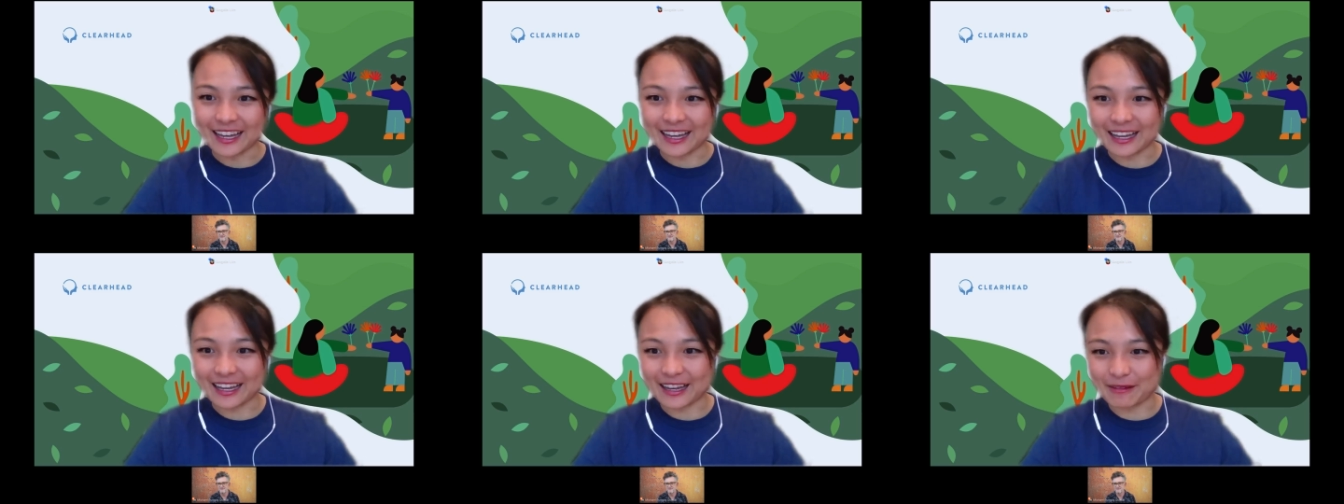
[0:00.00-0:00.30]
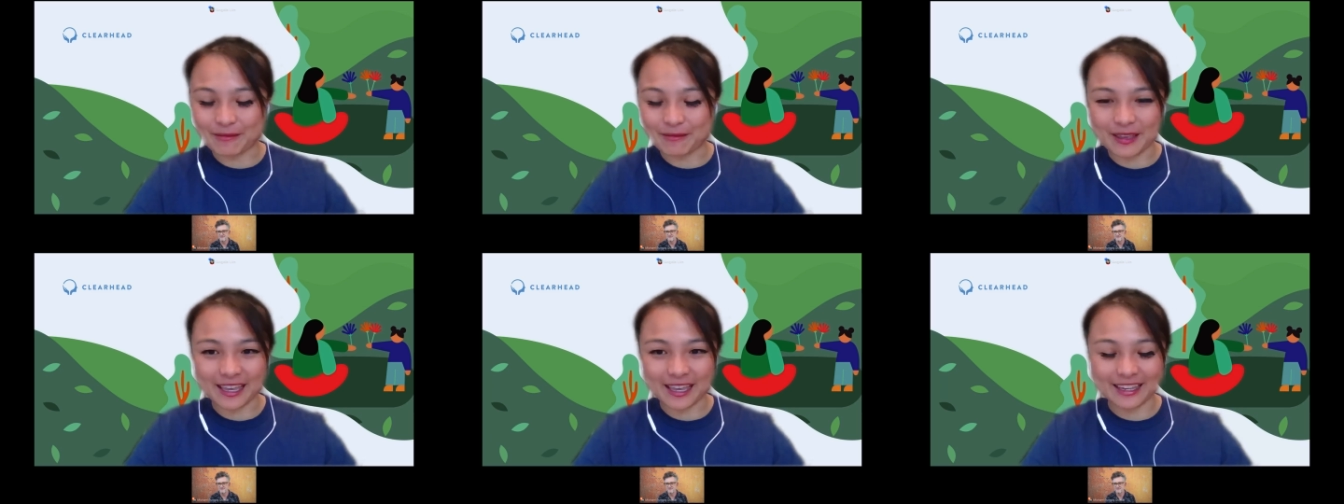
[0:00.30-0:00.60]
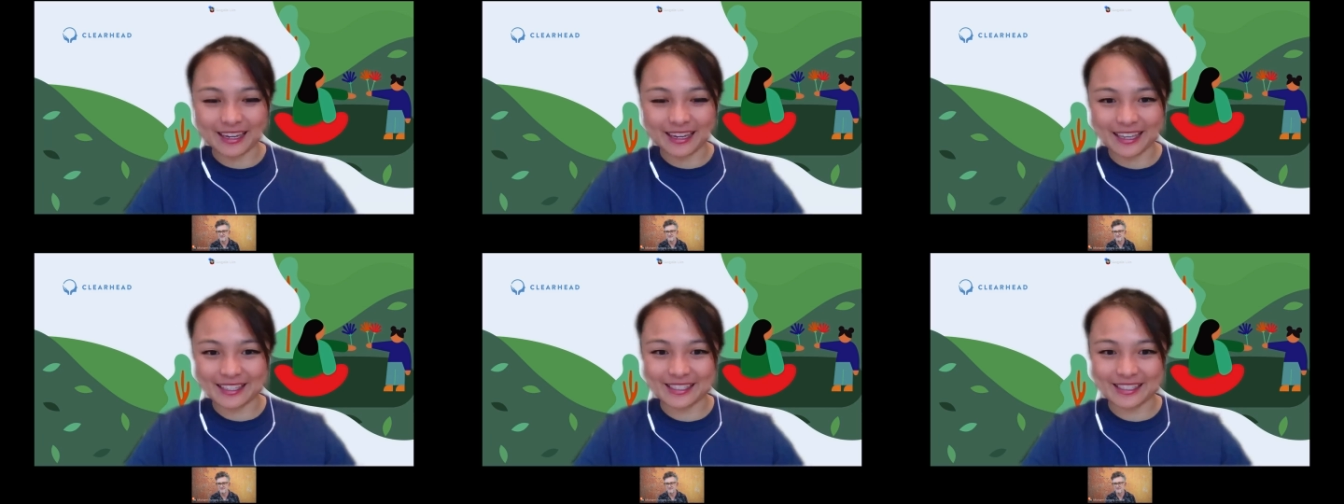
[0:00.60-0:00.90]
Um,
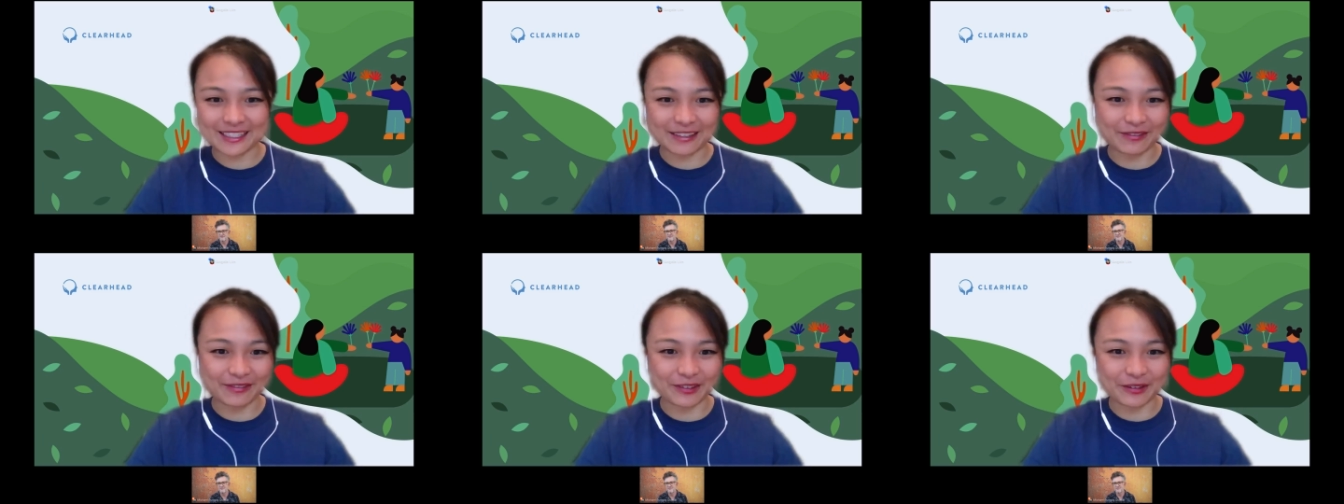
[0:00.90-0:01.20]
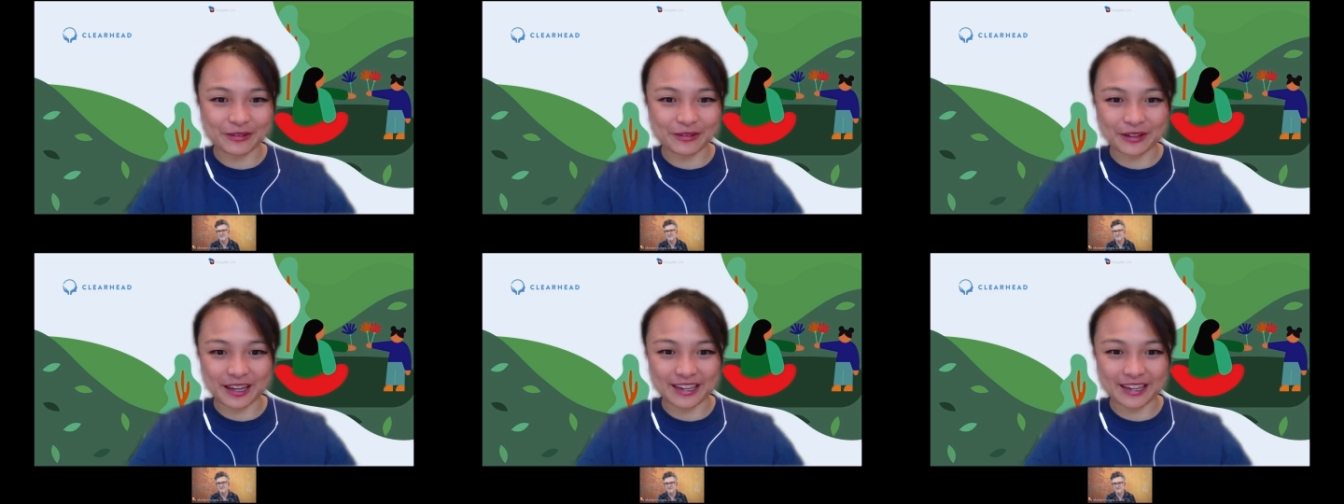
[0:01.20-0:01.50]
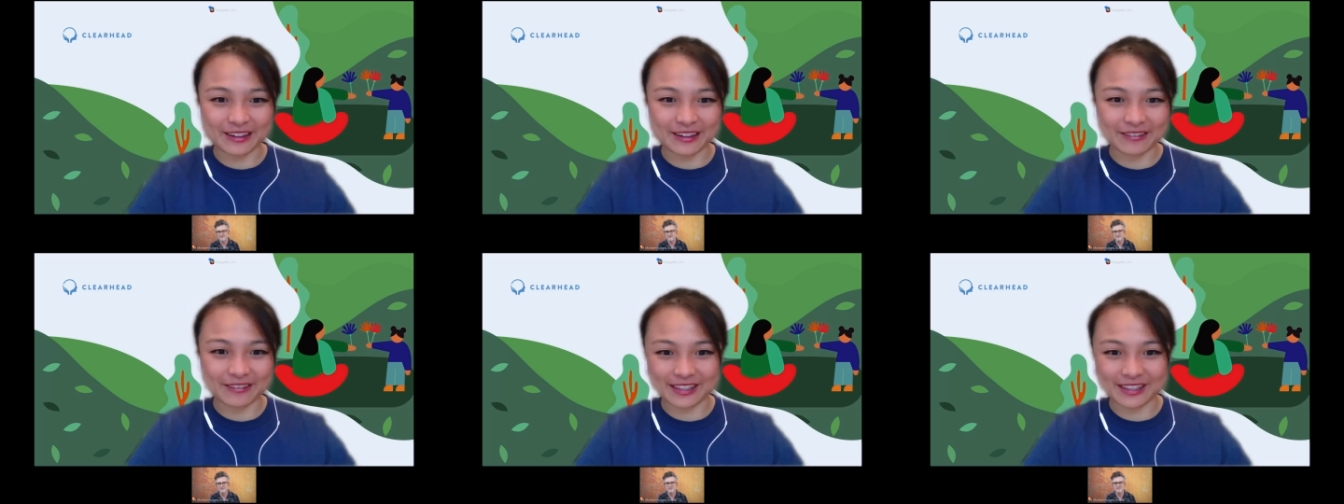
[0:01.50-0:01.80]
and as if you
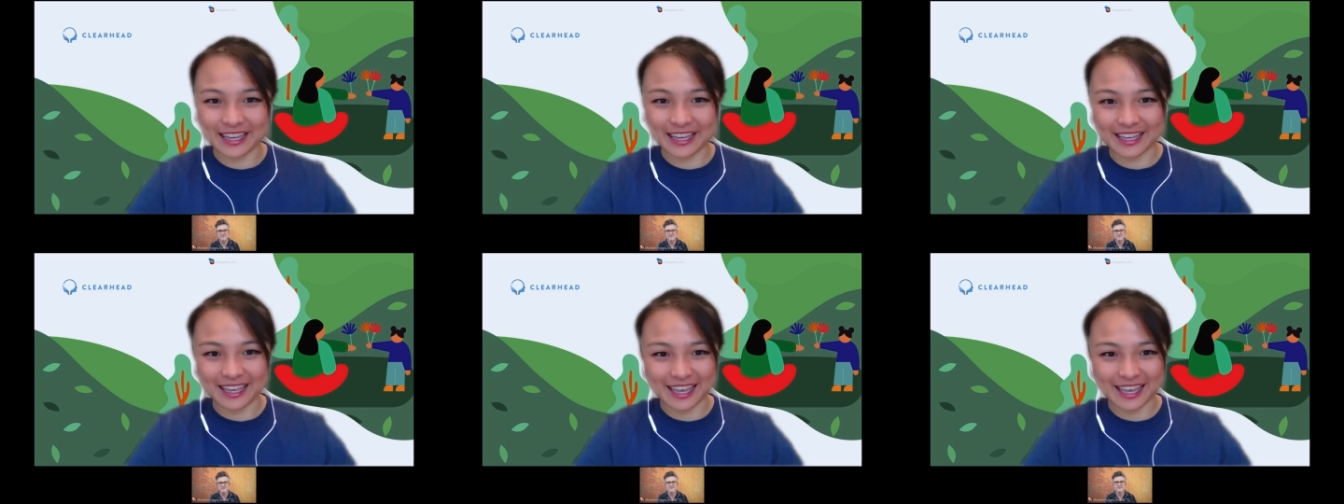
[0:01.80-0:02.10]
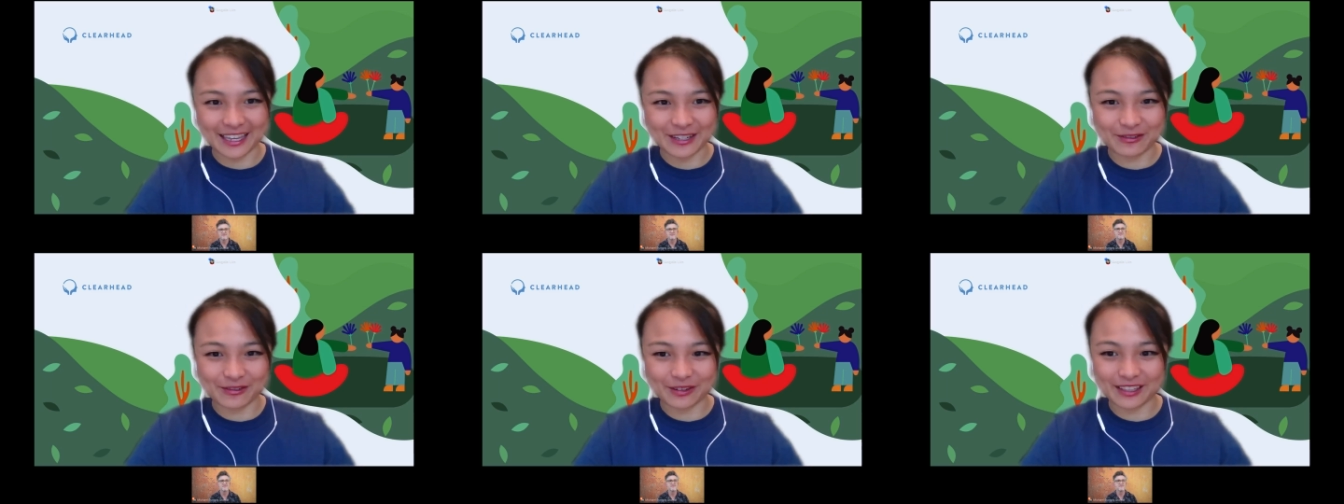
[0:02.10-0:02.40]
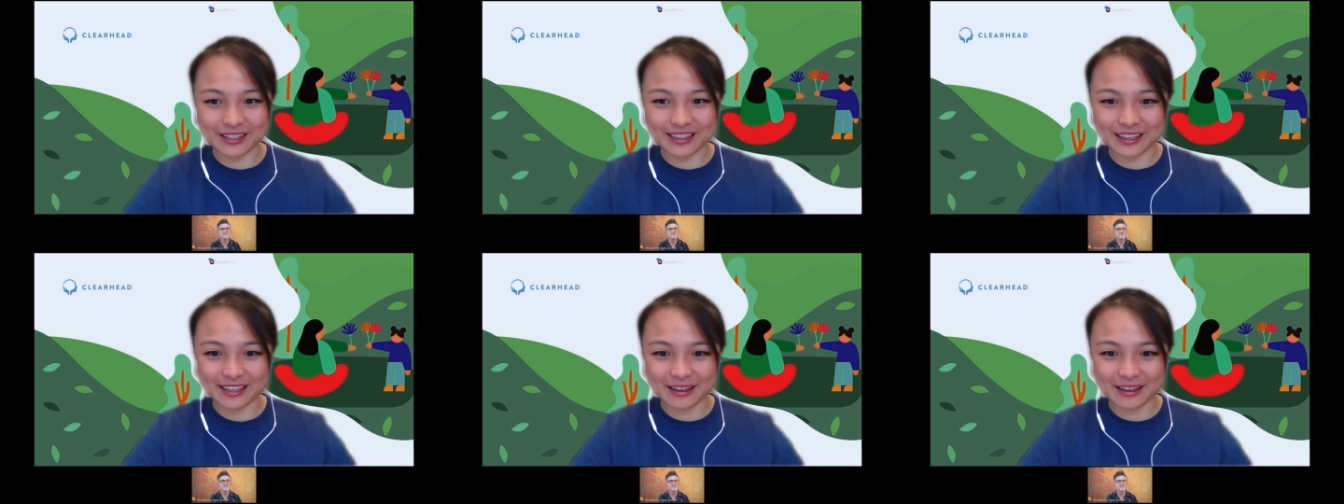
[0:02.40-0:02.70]
kind of really engage
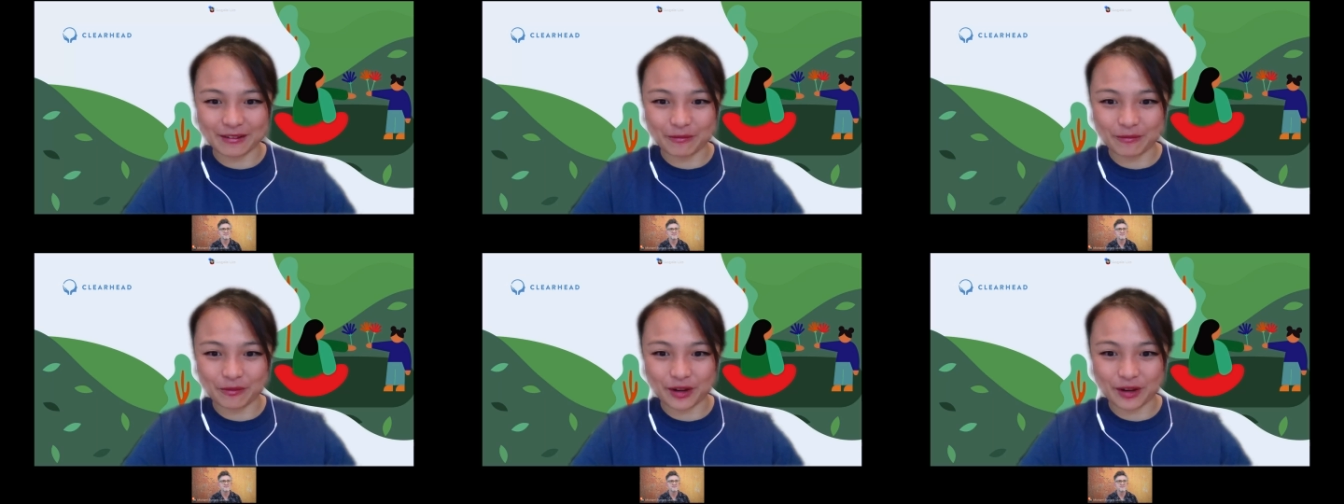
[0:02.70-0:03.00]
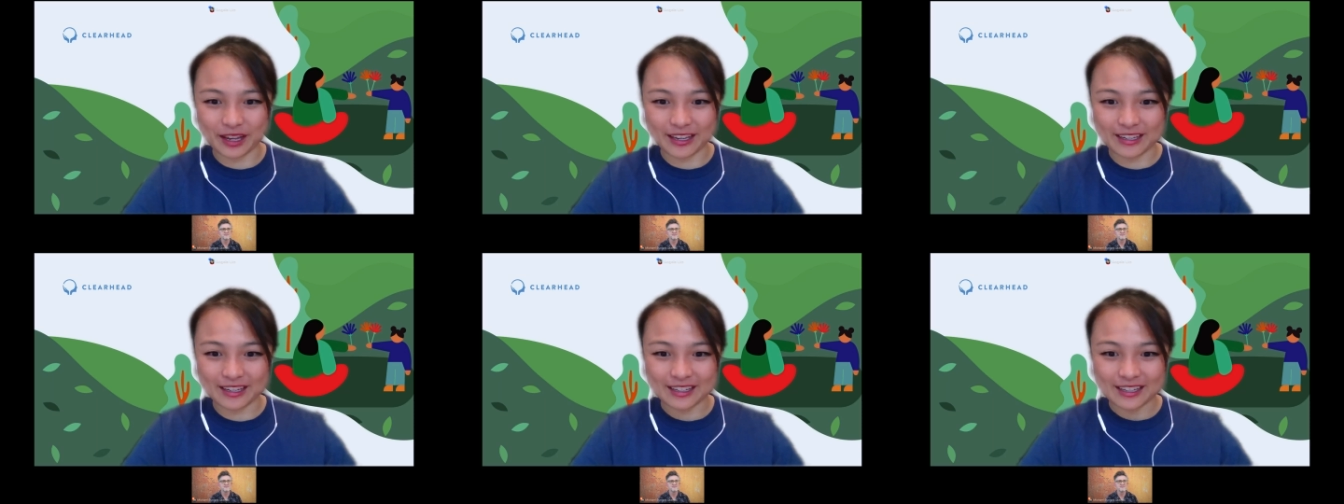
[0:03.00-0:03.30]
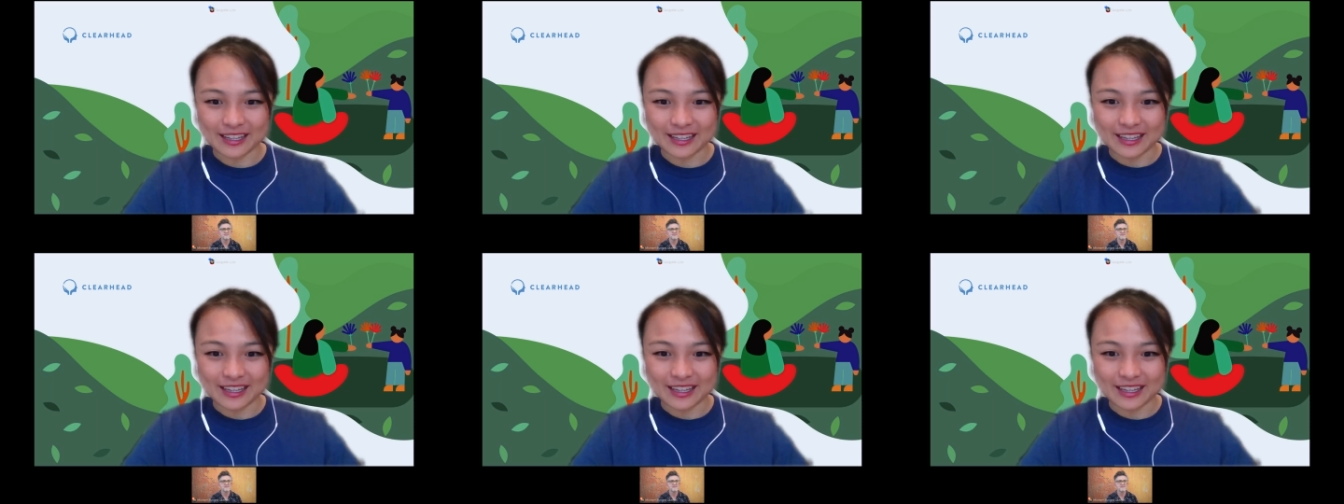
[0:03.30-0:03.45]
with um, what